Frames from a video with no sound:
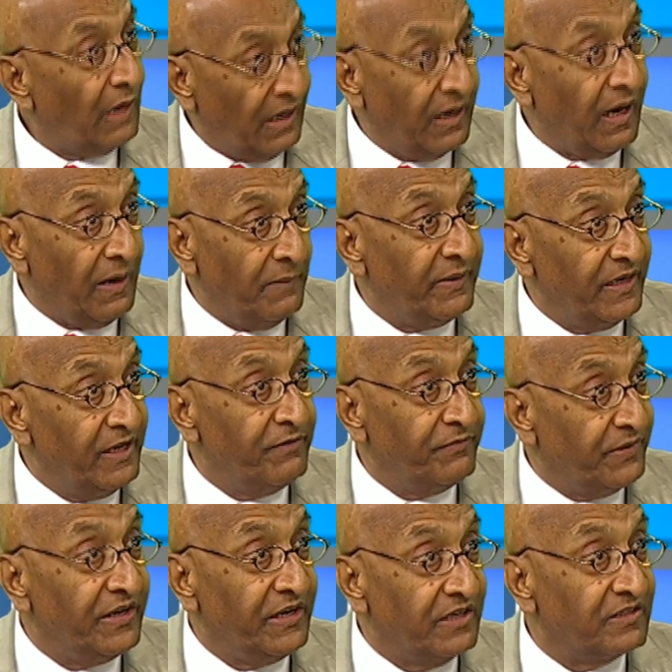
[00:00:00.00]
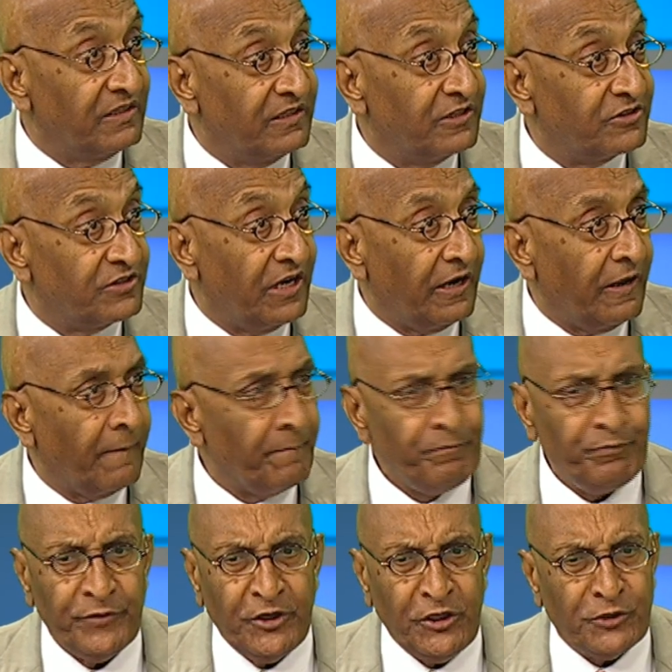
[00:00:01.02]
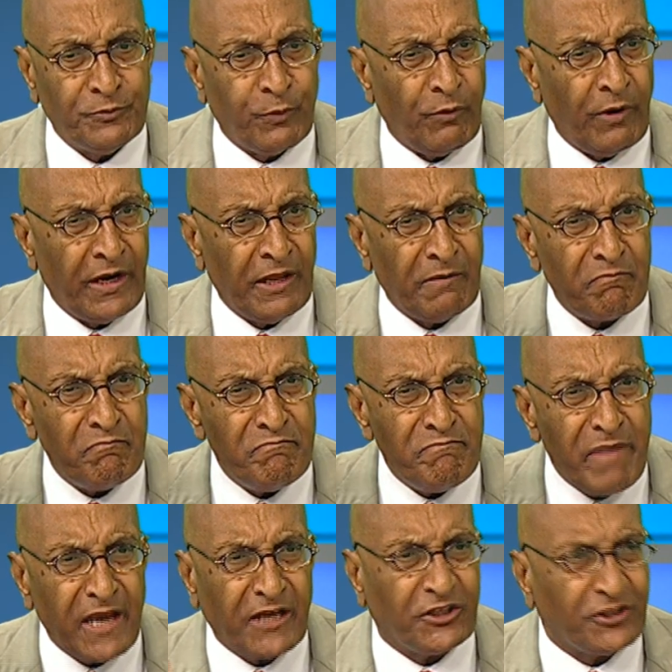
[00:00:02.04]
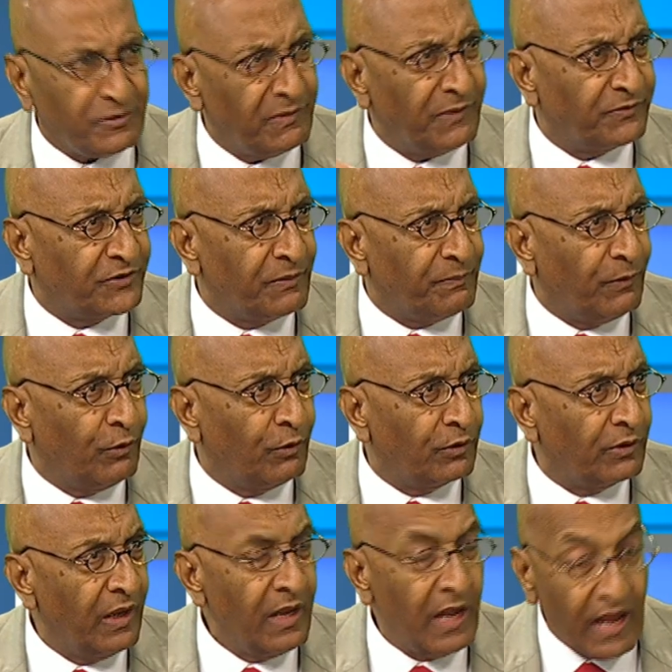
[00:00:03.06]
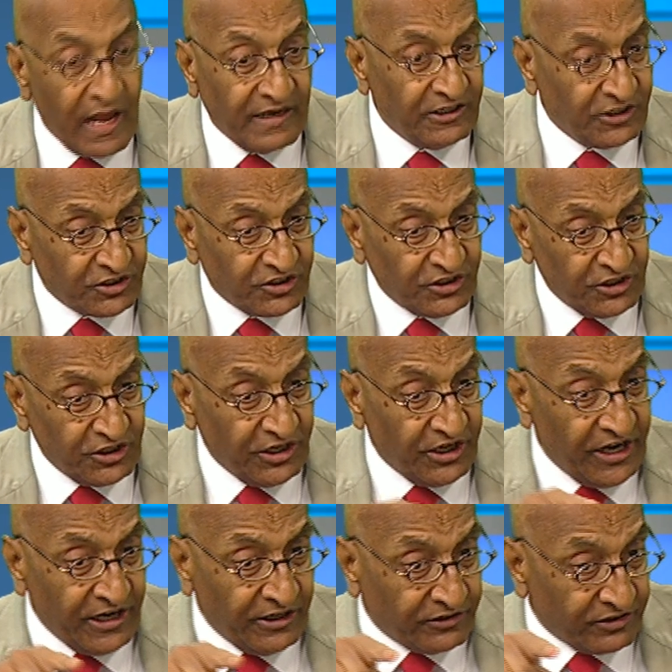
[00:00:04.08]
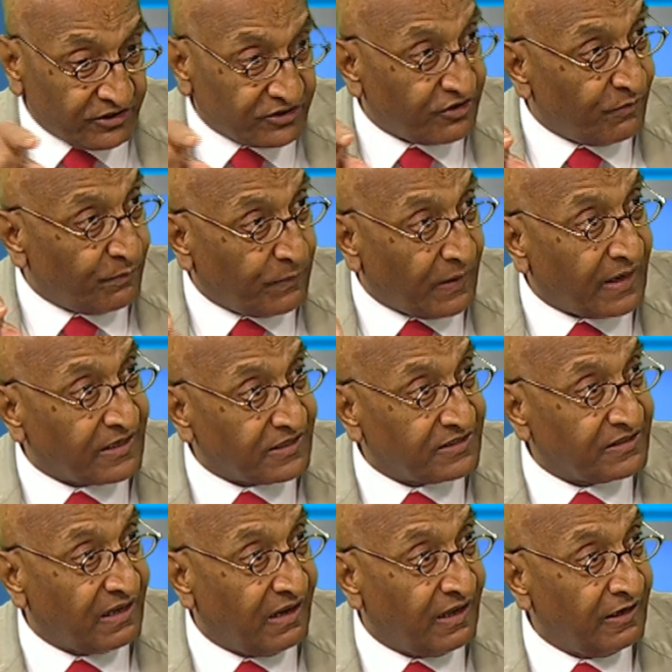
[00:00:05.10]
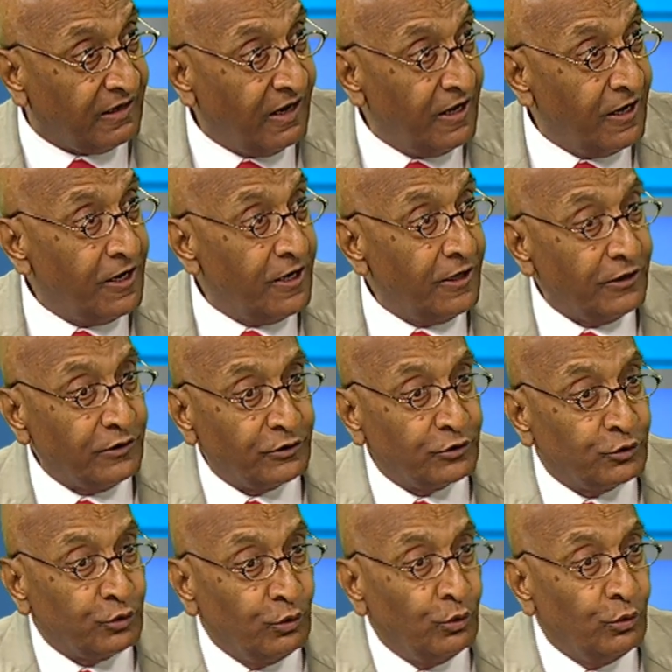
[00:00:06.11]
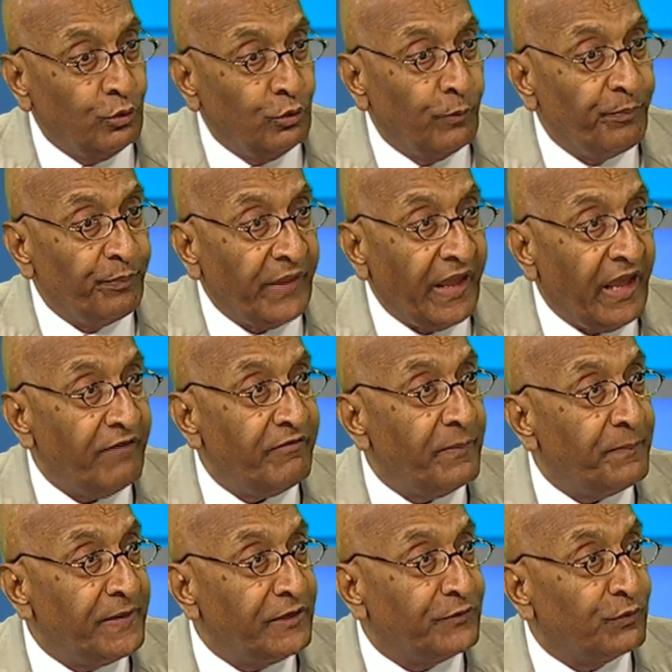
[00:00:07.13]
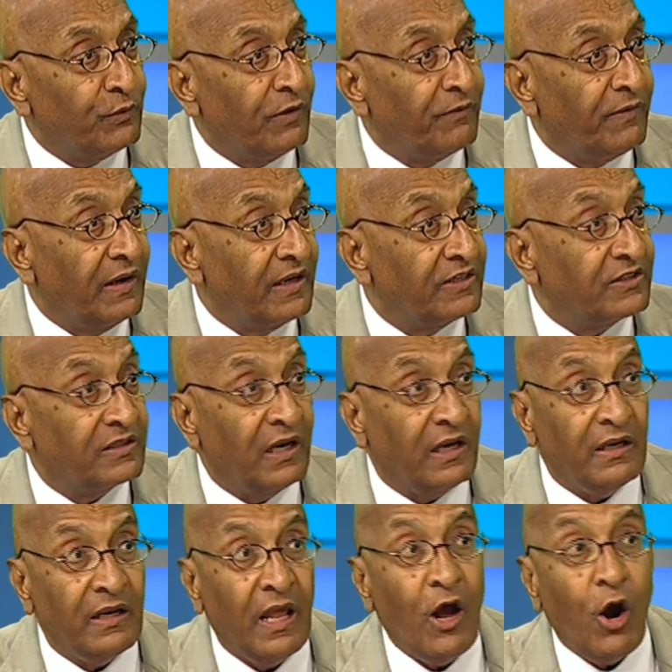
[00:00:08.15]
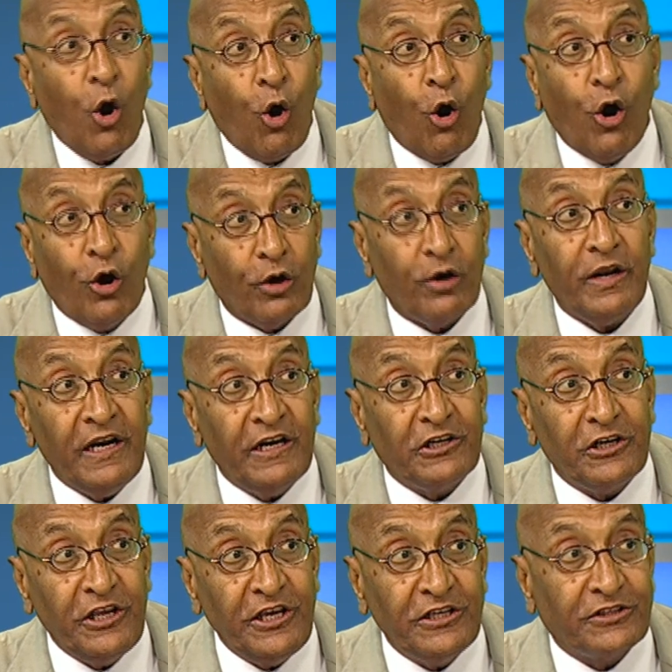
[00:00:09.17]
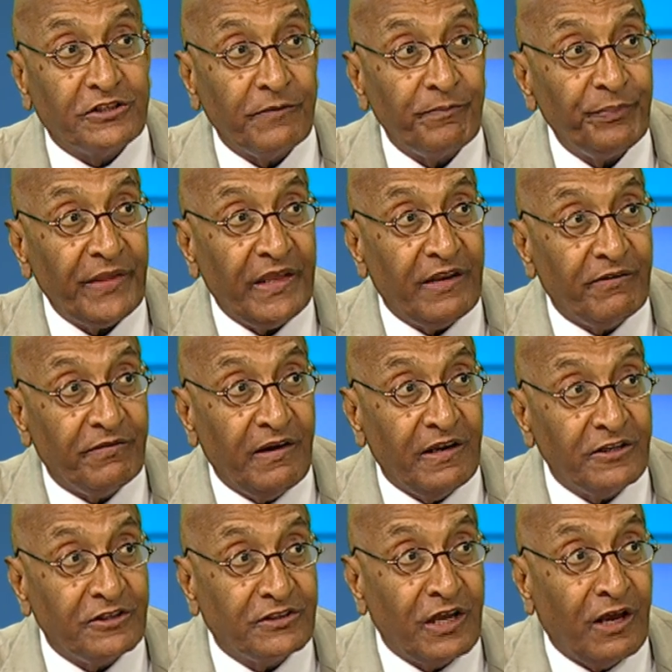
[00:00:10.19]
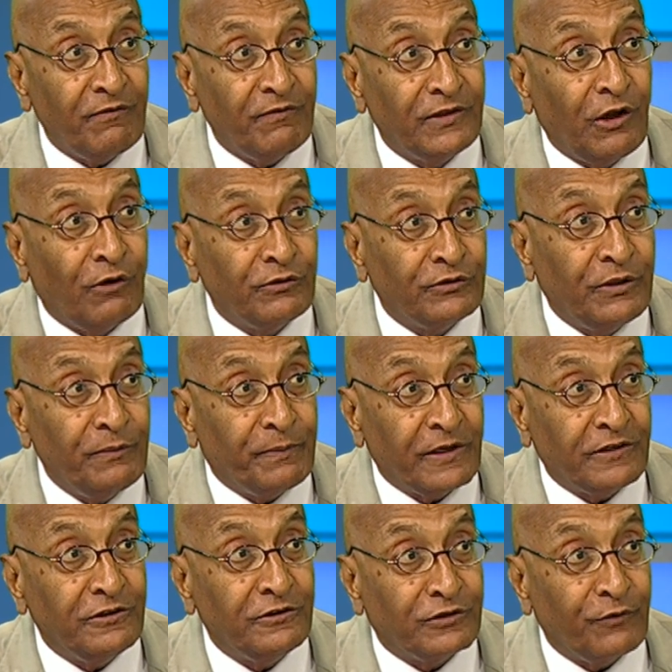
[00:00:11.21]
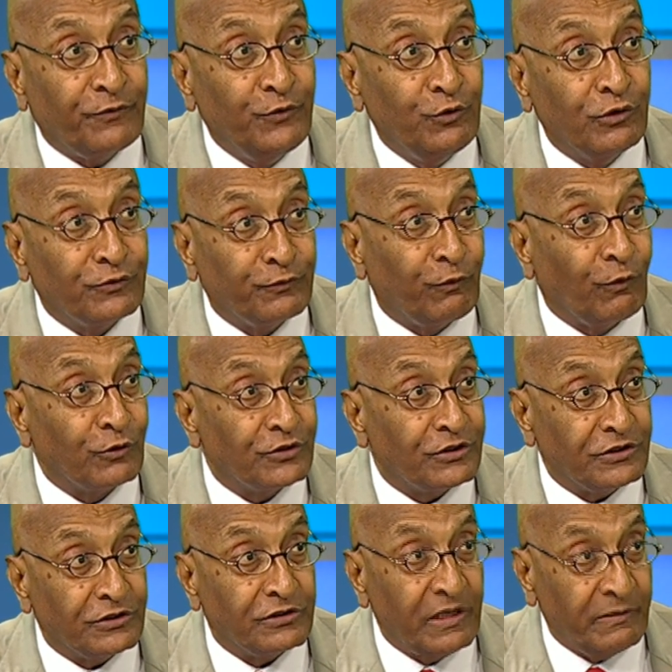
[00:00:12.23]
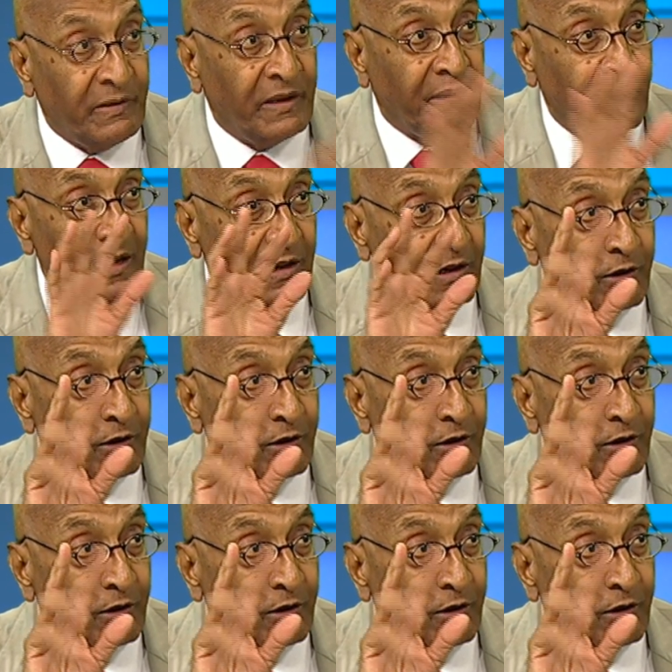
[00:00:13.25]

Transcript: I believe he is understanding. Mm-hmm. He's providing maximum support, and it is in the interest of Pakistan to have a peaceful Afghanistan, or at least an Afghanistan without the presence of US forces. Let me